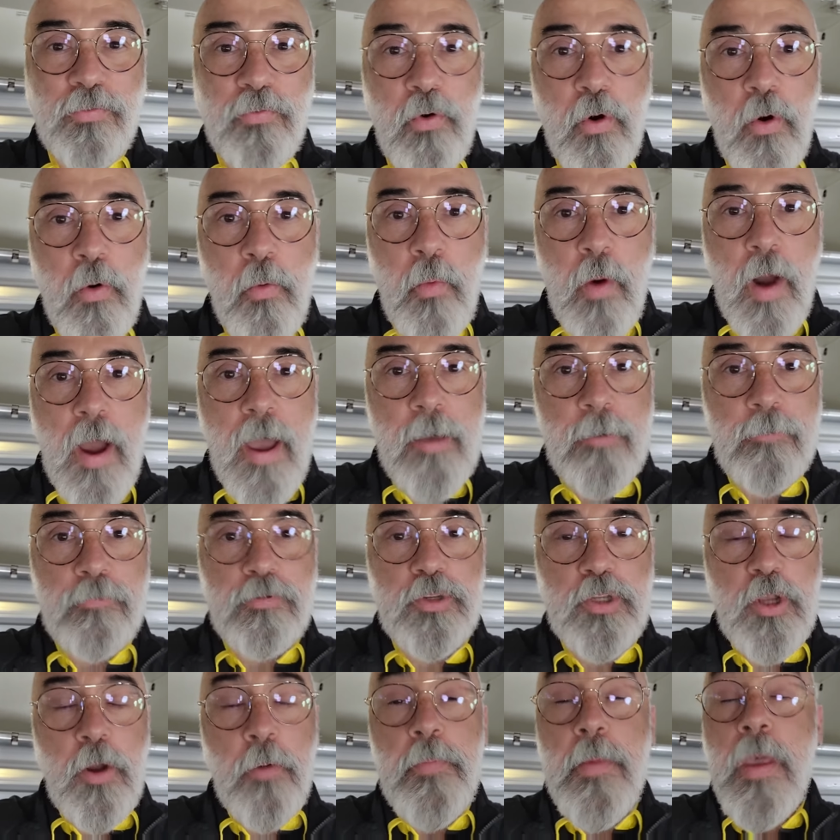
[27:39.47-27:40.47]
for a while.
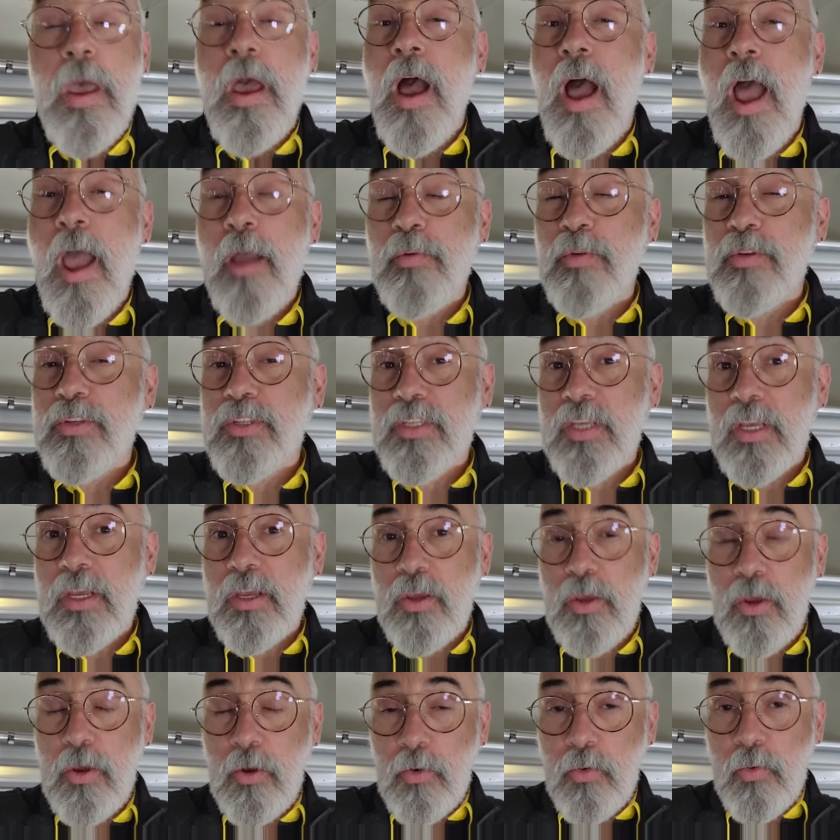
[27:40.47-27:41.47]
So I will see
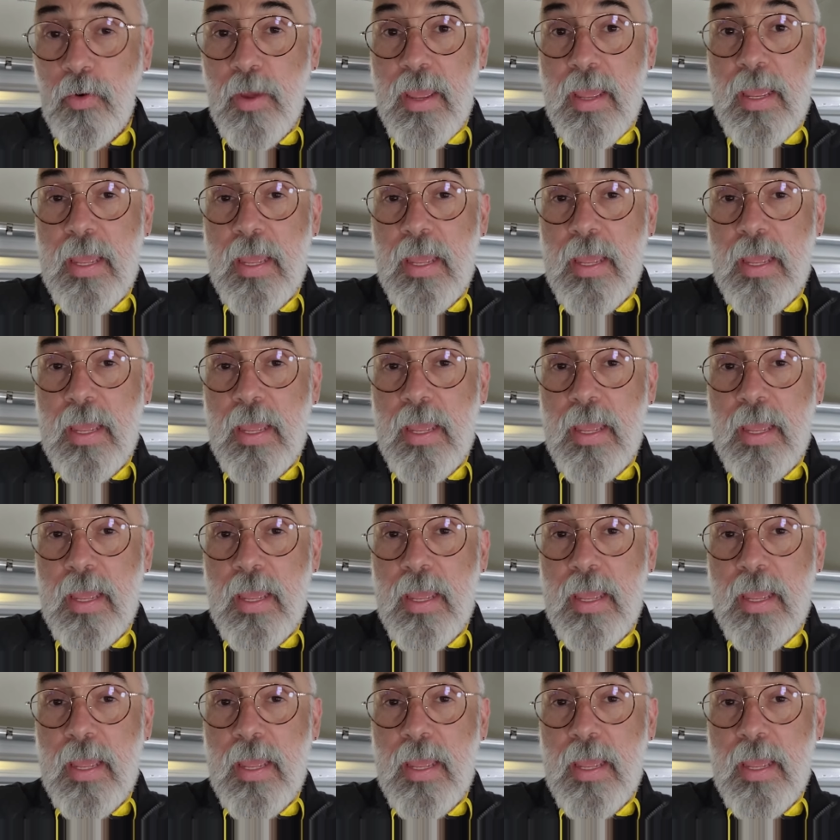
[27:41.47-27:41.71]
you